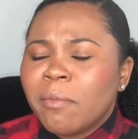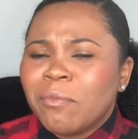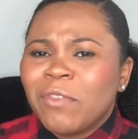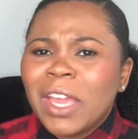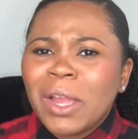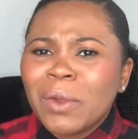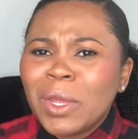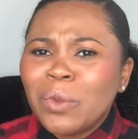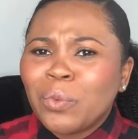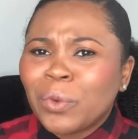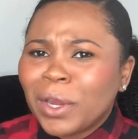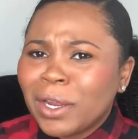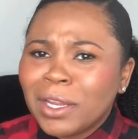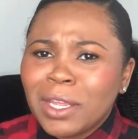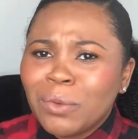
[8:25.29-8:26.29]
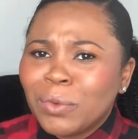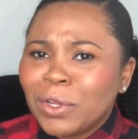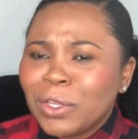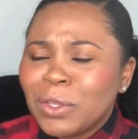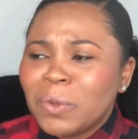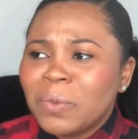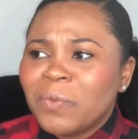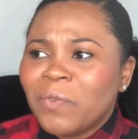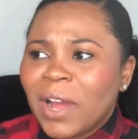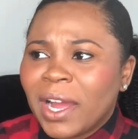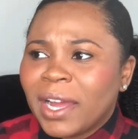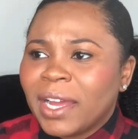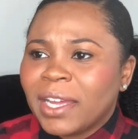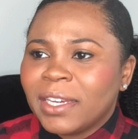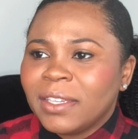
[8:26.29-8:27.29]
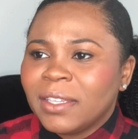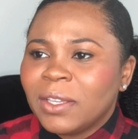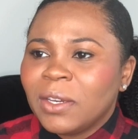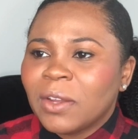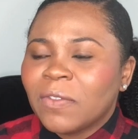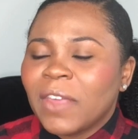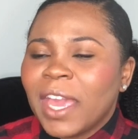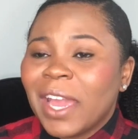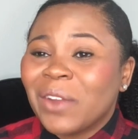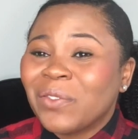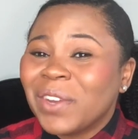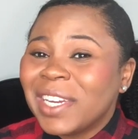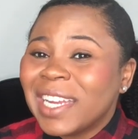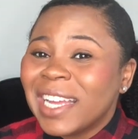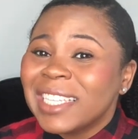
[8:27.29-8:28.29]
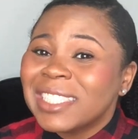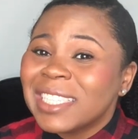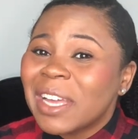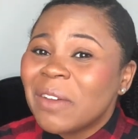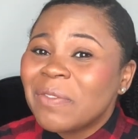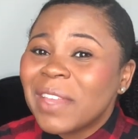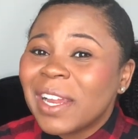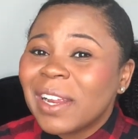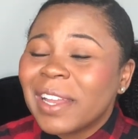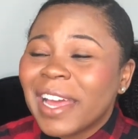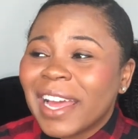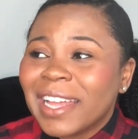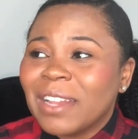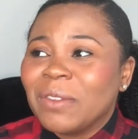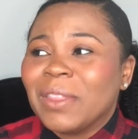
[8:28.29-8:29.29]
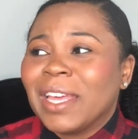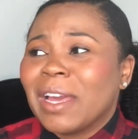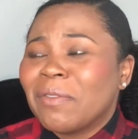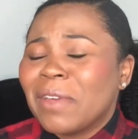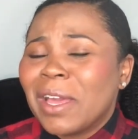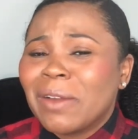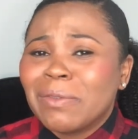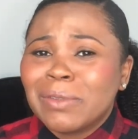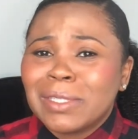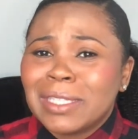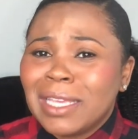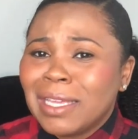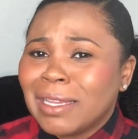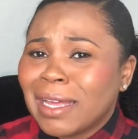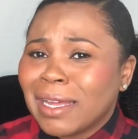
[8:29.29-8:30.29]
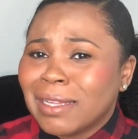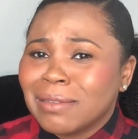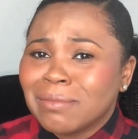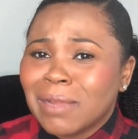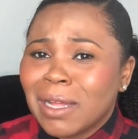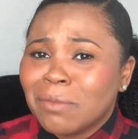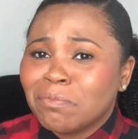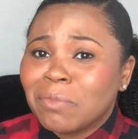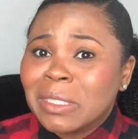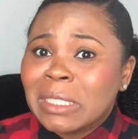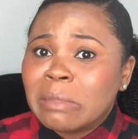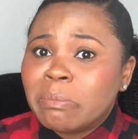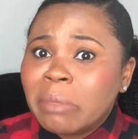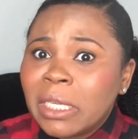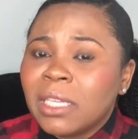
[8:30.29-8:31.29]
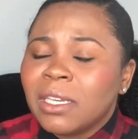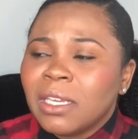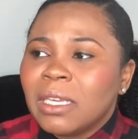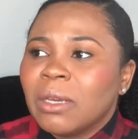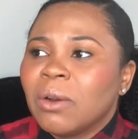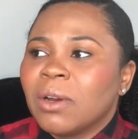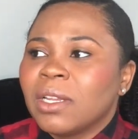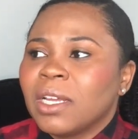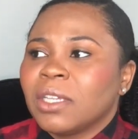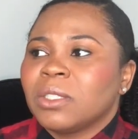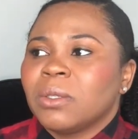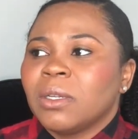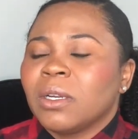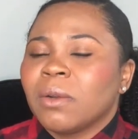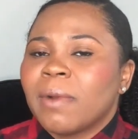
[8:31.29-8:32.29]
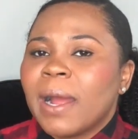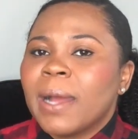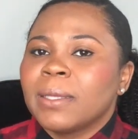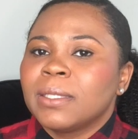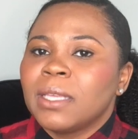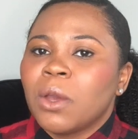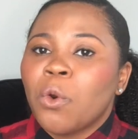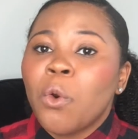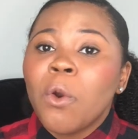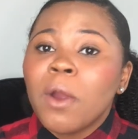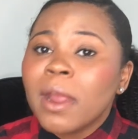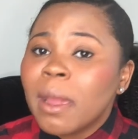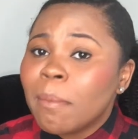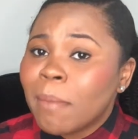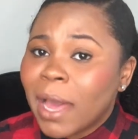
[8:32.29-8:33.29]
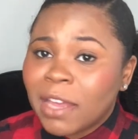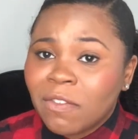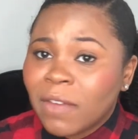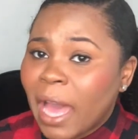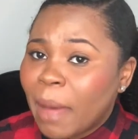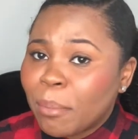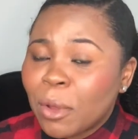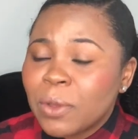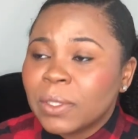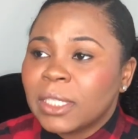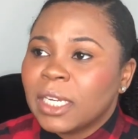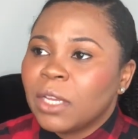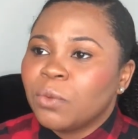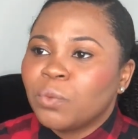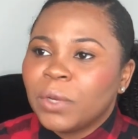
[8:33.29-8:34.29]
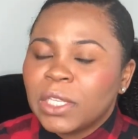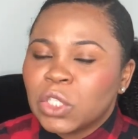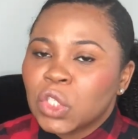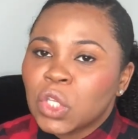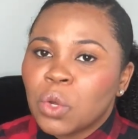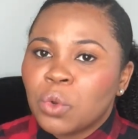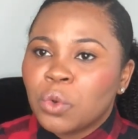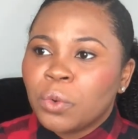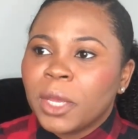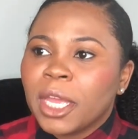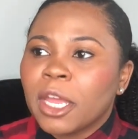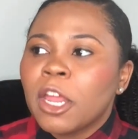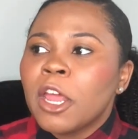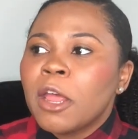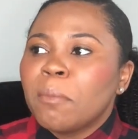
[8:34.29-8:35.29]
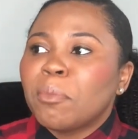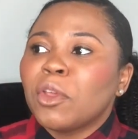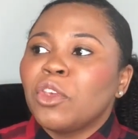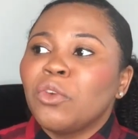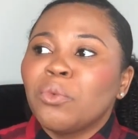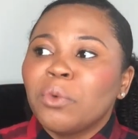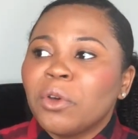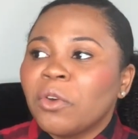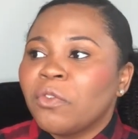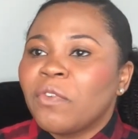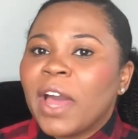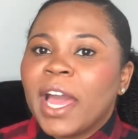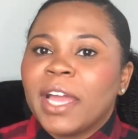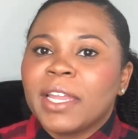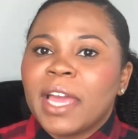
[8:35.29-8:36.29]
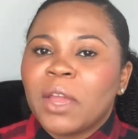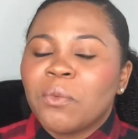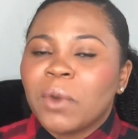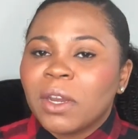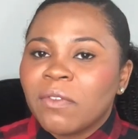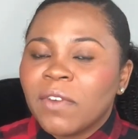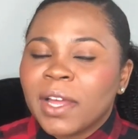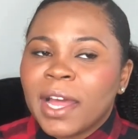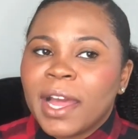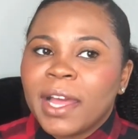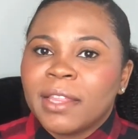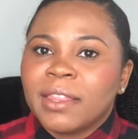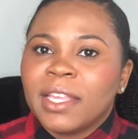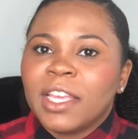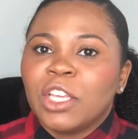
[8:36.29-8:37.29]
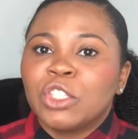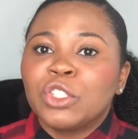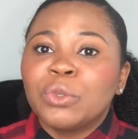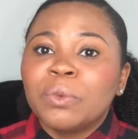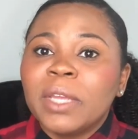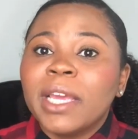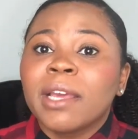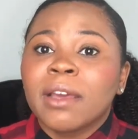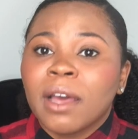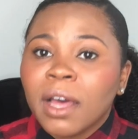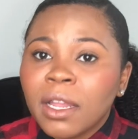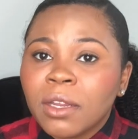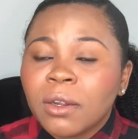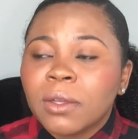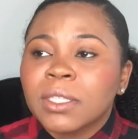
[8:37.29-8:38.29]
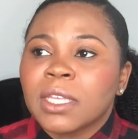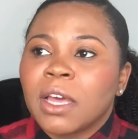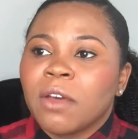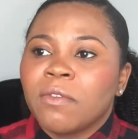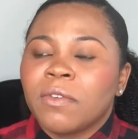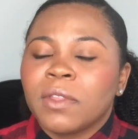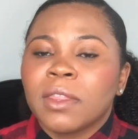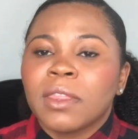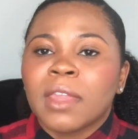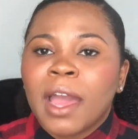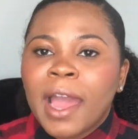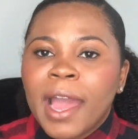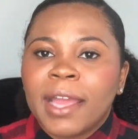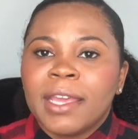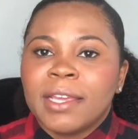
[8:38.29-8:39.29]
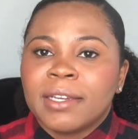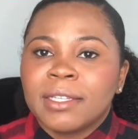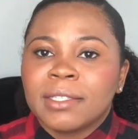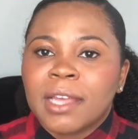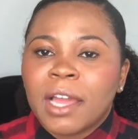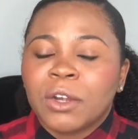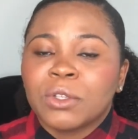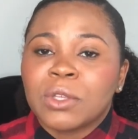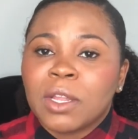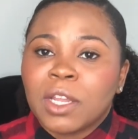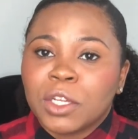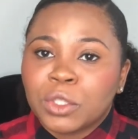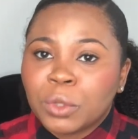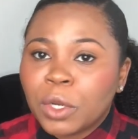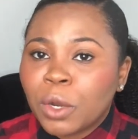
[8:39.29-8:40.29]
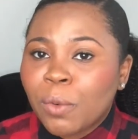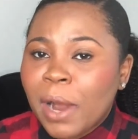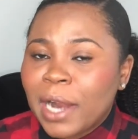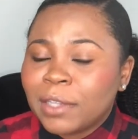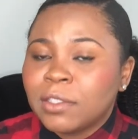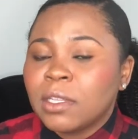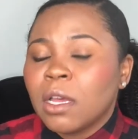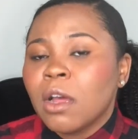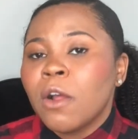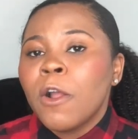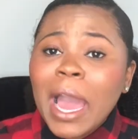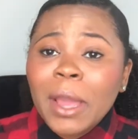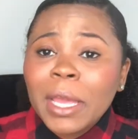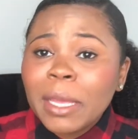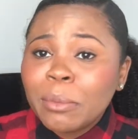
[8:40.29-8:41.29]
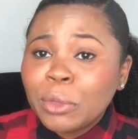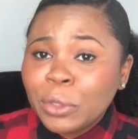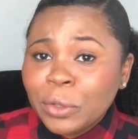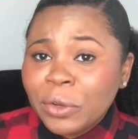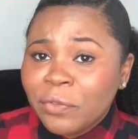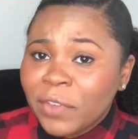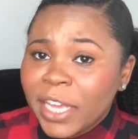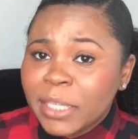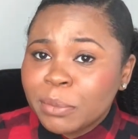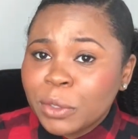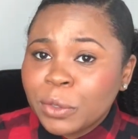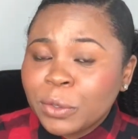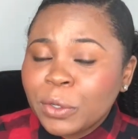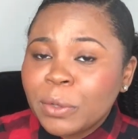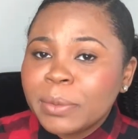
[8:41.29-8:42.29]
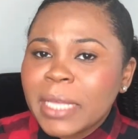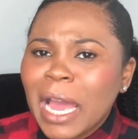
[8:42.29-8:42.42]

Very rarely will you find, you know, the everyday stuff there. Like I don't think I've ever seen like a Speedy on Luxury Garage Sale, or it might have got posted and went so quick, but you will find like one-of-a-kind things, unique colors of the high-end designers on Luxury Garage Sale. I am new to Facebook groups.